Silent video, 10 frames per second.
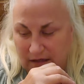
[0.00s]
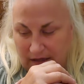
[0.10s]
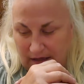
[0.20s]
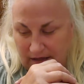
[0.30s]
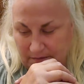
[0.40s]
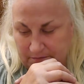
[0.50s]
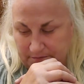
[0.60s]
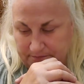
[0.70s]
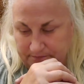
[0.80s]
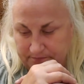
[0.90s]

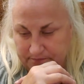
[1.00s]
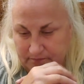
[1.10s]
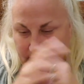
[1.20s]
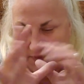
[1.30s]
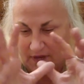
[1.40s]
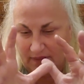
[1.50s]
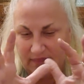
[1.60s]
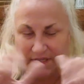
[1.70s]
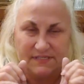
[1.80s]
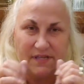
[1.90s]

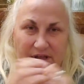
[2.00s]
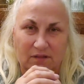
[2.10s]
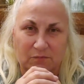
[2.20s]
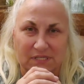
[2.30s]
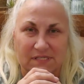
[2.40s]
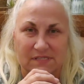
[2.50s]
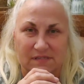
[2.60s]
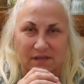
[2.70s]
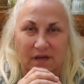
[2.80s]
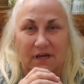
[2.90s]
This haul was
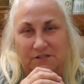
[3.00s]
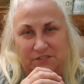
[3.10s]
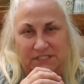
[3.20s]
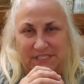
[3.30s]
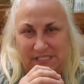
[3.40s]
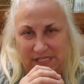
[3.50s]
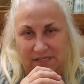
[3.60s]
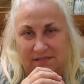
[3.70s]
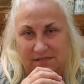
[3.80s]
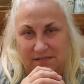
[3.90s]

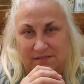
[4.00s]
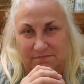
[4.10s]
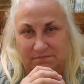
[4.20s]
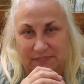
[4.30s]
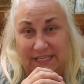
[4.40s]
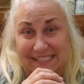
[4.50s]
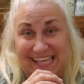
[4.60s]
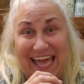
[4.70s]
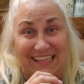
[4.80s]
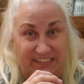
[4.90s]
106
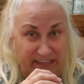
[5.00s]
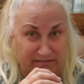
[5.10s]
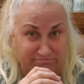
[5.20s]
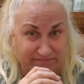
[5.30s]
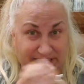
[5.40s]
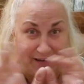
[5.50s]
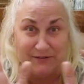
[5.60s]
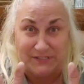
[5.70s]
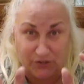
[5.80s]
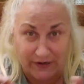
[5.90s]
exactly. That
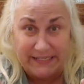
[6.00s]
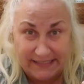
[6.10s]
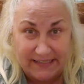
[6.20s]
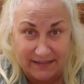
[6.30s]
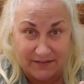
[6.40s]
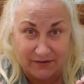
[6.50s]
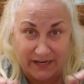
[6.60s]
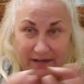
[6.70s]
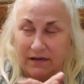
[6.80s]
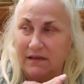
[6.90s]
was crazy,
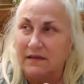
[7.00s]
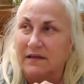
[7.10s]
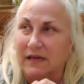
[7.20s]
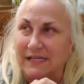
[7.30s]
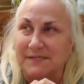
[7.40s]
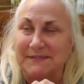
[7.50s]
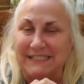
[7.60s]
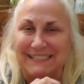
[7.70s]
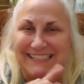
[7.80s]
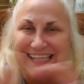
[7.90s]
right? I spent
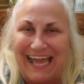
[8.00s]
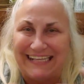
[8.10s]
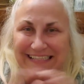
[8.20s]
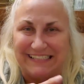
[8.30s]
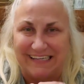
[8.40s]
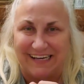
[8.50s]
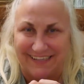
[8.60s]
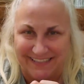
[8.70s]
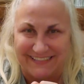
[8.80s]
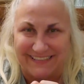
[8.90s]
exactly
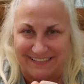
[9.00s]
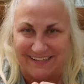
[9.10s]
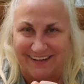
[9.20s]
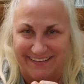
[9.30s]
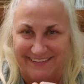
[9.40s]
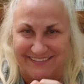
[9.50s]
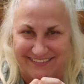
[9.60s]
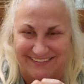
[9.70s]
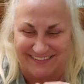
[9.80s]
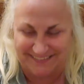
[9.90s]
$106.
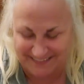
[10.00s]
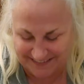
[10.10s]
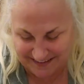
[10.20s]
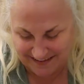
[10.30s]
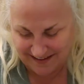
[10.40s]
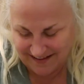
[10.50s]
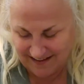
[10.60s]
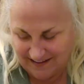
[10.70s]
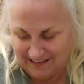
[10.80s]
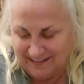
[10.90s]

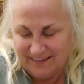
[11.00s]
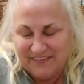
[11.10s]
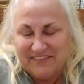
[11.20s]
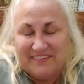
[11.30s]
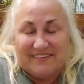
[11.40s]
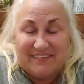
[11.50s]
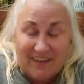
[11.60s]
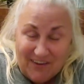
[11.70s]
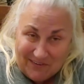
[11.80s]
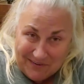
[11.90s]

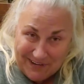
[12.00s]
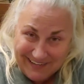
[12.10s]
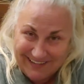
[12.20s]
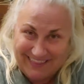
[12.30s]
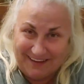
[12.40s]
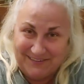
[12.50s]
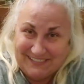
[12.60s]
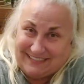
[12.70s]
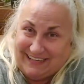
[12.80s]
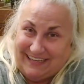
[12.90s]
So that
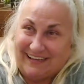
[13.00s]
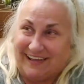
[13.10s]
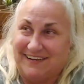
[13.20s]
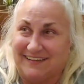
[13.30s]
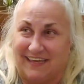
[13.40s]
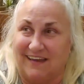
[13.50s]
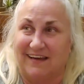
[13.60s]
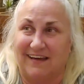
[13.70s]
was like kind of like